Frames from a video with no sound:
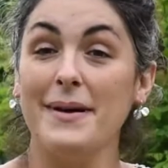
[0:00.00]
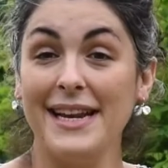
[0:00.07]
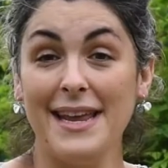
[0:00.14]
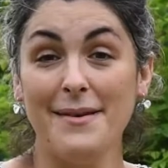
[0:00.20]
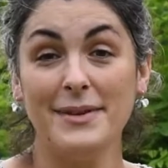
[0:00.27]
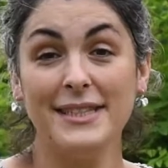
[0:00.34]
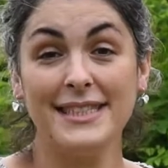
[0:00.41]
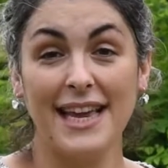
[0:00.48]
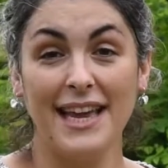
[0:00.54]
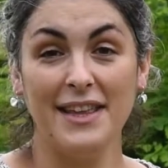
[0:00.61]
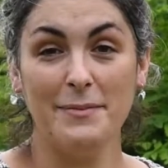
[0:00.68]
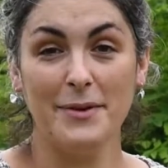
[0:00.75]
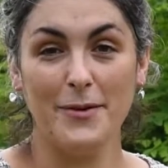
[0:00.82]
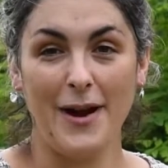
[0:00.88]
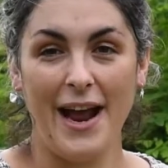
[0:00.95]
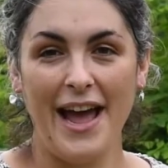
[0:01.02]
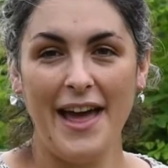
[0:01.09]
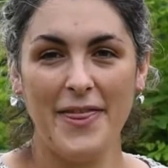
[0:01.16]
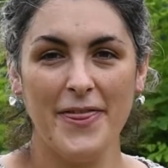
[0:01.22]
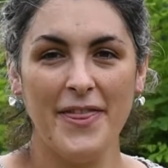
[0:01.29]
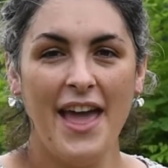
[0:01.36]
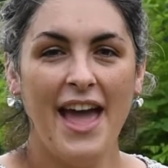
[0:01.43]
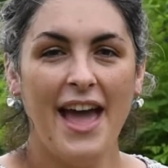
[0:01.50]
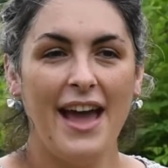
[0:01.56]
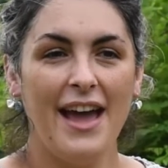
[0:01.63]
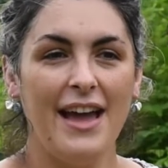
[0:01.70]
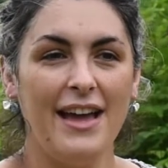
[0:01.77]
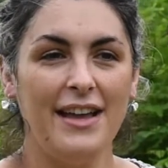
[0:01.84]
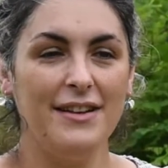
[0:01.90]
name is Kelly McGrath,
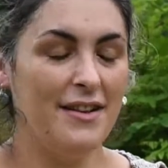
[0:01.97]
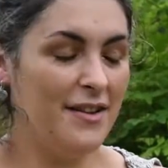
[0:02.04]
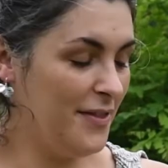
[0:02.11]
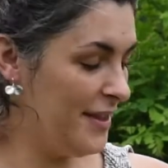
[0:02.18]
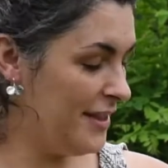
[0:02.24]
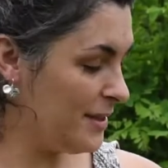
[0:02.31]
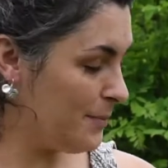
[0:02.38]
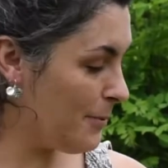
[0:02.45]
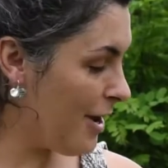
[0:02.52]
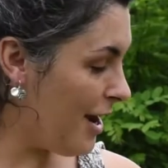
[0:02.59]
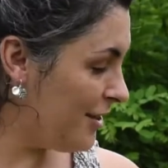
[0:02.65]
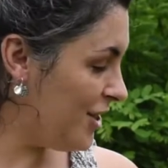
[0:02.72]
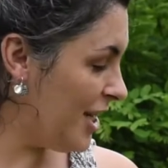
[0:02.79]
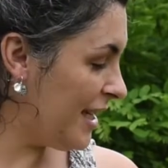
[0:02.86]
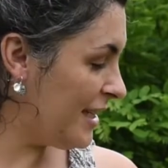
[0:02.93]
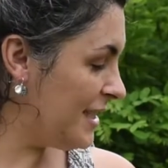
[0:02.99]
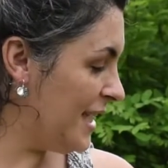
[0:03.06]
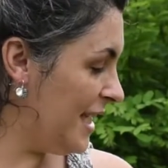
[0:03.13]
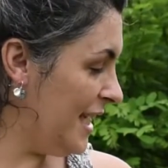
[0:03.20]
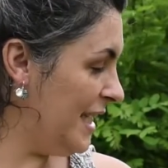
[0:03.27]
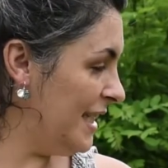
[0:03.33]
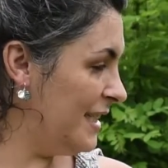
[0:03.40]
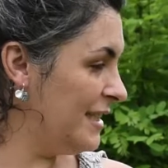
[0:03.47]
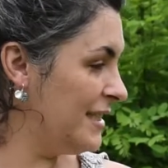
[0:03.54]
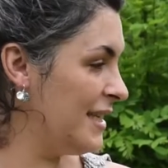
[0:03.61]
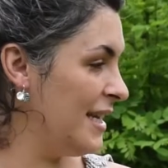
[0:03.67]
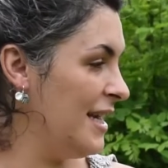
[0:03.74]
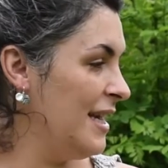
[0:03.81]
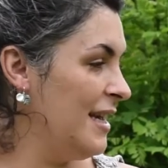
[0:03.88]
and this project is
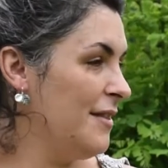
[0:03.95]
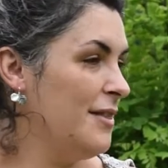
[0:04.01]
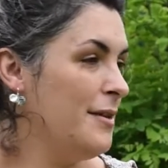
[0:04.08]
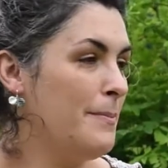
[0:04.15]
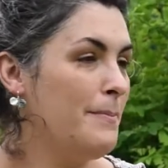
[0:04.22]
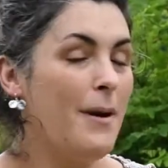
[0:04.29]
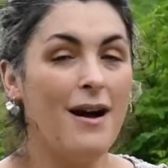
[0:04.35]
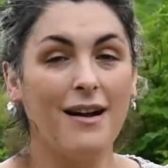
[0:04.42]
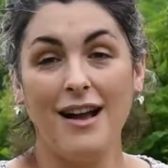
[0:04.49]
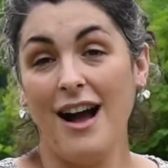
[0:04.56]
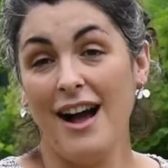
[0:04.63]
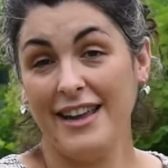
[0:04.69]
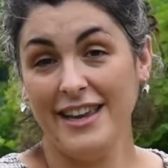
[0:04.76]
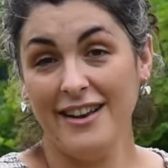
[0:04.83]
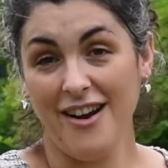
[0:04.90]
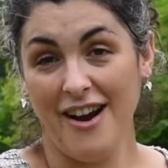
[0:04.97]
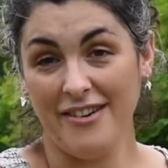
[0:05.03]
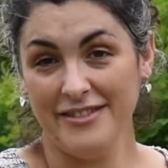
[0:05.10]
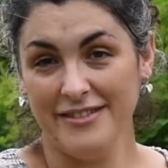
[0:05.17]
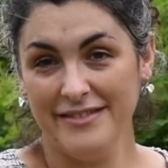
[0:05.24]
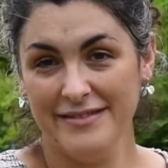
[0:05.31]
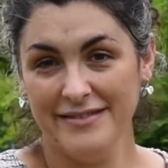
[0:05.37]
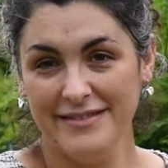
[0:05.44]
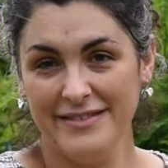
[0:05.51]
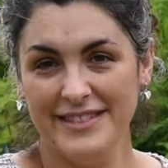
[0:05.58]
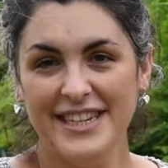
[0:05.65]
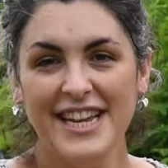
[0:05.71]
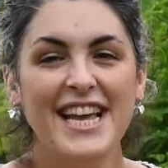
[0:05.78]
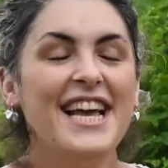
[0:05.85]
the Ponckhockie Garden.
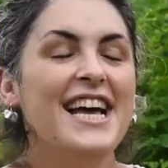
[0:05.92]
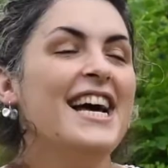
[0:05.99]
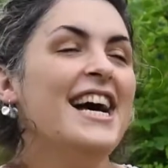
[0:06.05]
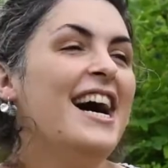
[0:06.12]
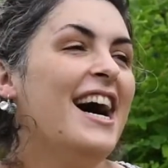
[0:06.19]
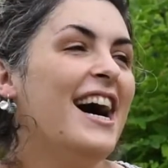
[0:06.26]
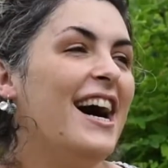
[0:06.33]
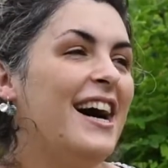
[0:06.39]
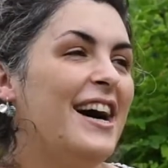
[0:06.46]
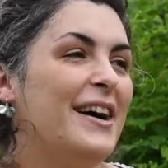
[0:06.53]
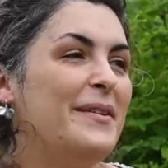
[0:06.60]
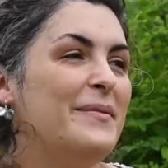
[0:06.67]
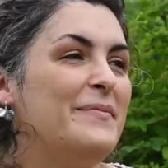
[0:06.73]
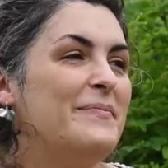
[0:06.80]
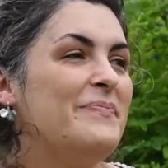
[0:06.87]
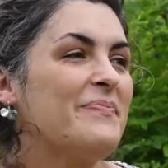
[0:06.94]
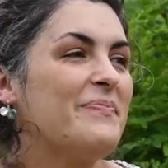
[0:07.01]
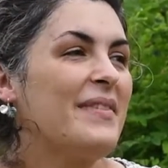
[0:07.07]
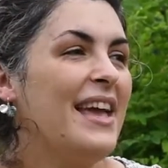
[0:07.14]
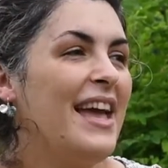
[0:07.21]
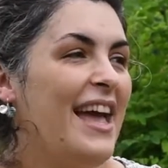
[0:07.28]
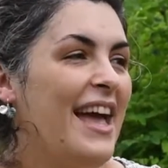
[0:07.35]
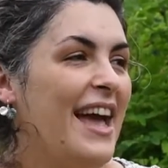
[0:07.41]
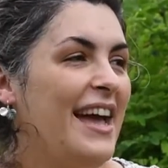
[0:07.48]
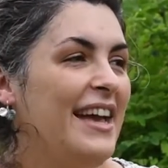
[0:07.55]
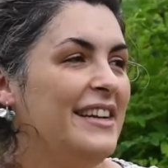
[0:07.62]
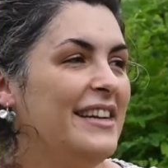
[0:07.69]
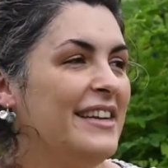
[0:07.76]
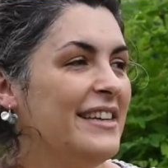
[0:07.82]

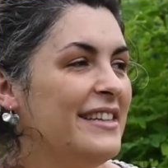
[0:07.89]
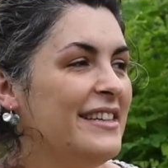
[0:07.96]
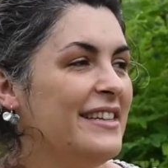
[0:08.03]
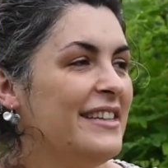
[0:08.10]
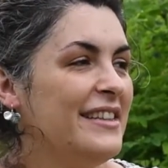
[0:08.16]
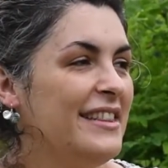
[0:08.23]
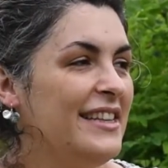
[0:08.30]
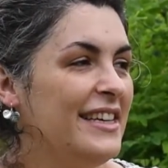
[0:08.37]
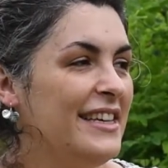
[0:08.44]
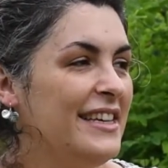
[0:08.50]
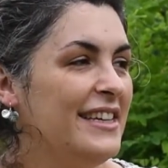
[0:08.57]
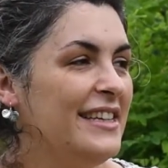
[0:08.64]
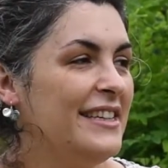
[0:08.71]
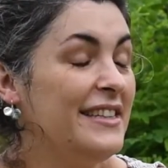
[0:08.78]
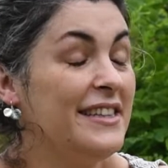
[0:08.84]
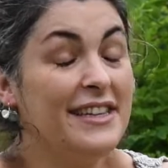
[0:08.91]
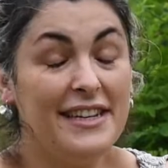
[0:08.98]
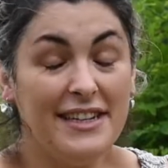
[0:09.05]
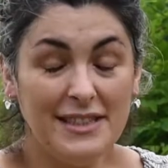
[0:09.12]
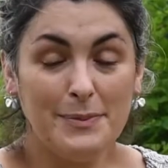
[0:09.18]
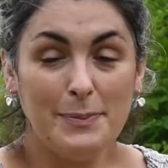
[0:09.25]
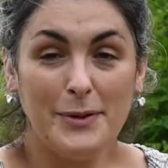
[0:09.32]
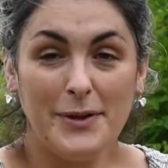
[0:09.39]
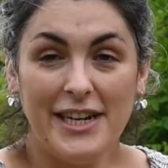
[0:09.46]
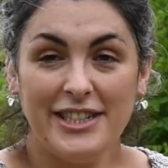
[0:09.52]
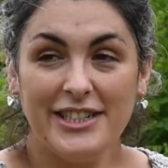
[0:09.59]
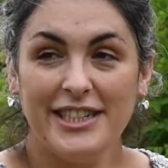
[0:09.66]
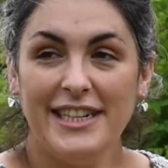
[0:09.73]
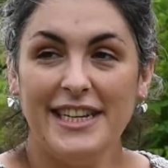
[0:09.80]
And the
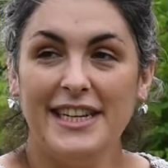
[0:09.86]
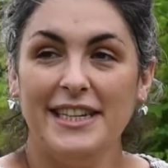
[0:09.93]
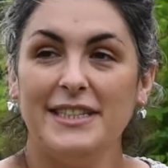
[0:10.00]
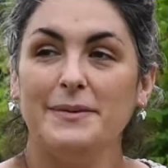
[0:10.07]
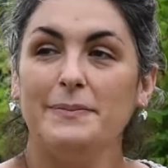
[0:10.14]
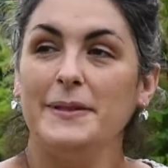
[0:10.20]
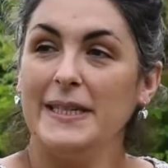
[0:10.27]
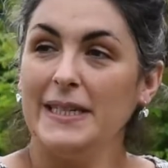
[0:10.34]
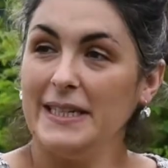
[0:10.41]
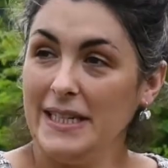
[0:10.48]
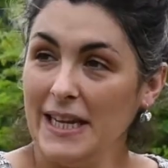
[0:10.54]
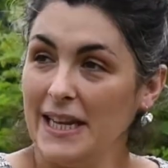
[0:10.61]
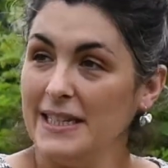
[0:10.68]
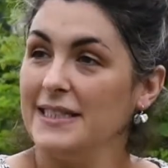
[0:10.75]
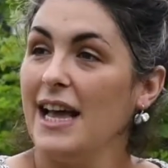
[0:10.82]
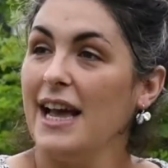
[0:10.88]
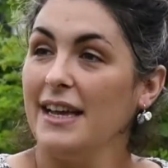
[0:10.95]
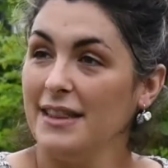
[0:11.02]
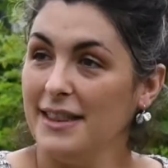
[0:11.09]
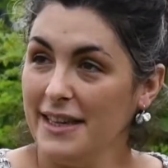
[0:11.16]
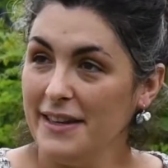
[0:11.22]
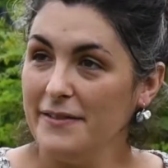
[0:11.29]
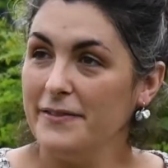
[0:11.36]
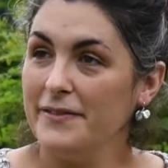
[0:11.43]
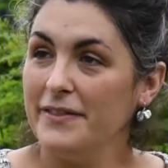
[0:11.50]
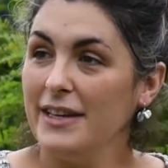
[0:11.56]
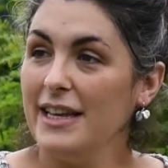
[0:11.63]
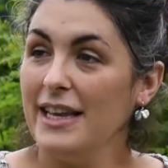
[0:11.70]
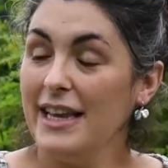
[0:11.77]
inspiration is because I live
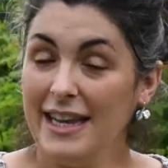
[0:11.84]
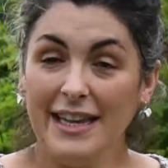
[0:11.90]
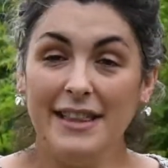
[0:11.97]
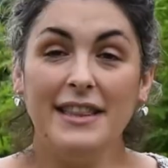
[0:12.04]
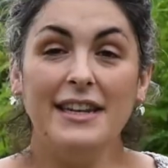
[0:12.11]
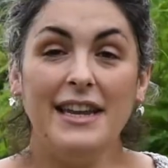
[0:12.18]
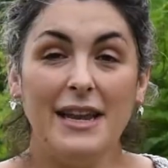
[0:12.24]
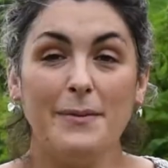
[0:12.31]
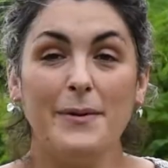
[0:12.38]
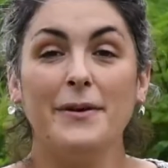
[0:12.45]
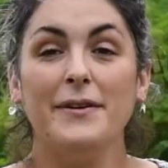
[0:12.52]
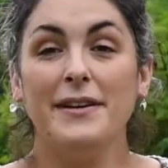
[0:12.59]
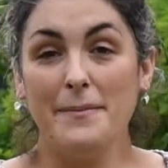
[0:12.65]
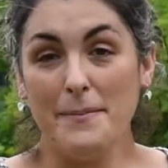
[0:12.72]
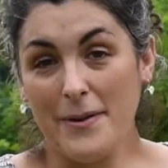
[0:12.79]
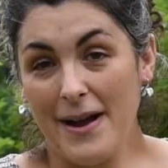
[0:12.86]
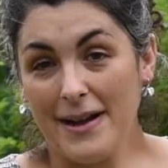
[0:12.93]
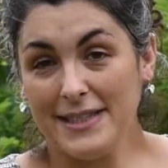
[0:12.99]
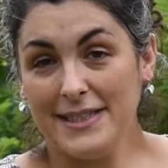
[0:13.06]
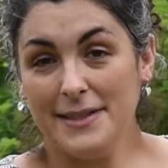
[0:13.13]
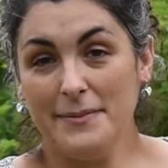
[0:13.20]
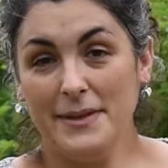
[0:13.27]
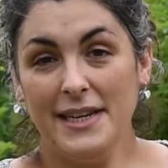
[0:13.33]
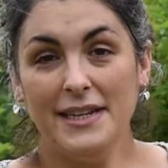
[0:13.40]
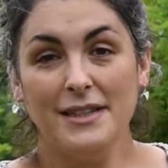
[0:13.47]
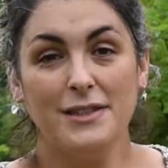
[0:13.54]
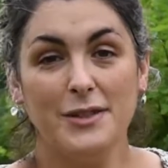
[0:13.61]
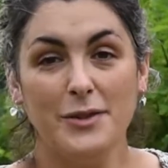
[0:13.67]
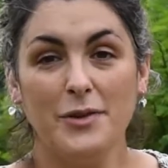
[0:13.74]
in the neighborhood in
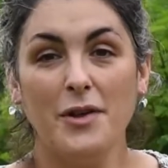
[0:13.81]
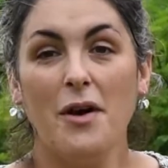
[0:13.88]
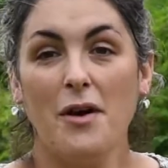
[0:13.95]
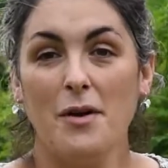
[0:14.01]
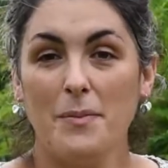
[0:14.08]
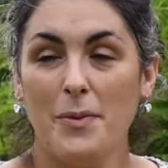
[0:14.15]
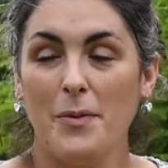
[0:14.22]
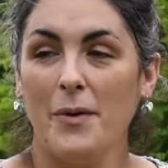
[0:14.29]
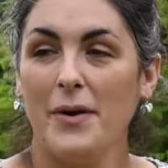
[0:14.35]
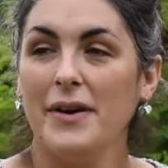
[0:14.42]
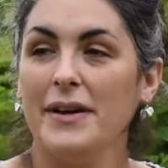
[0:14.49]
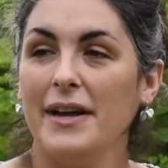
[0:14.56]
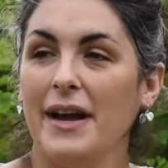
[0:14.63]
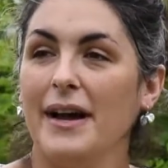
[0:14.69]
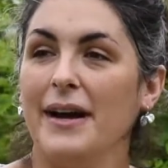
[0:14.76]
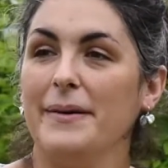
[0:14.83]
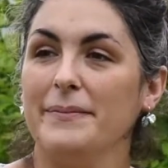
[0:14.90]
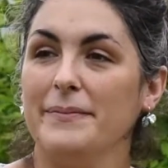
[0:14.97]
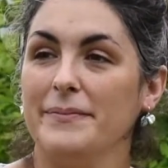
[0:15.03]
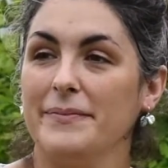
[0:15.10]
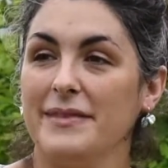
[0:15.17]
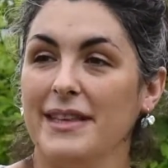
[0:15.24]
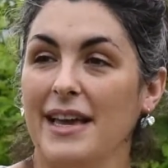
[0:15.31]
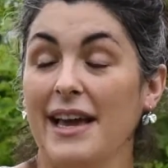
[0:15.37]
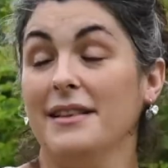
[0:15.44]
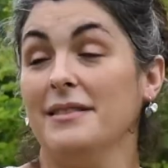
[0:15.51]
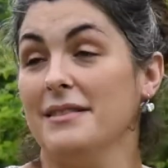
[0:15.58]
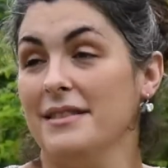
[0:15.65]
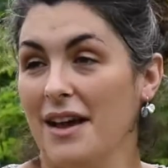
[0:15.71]
proximity to the ArtPort,
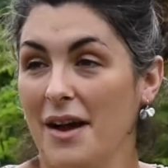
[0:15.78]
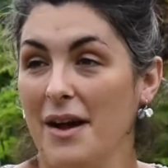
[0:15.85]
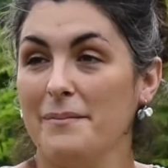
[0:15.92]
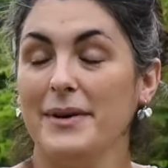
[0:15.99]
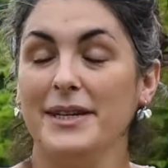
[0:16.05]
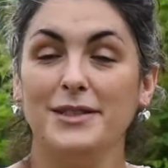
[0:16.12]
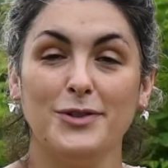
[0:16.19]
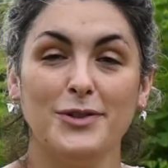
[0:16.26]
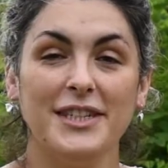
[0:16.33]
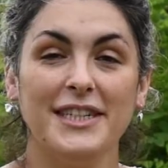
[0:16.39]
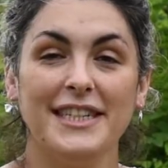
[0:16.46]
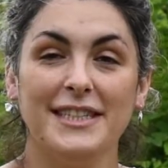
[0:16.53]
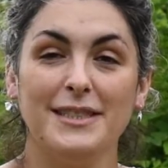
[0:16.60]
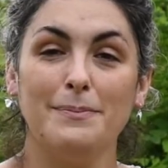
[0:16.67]
and my street is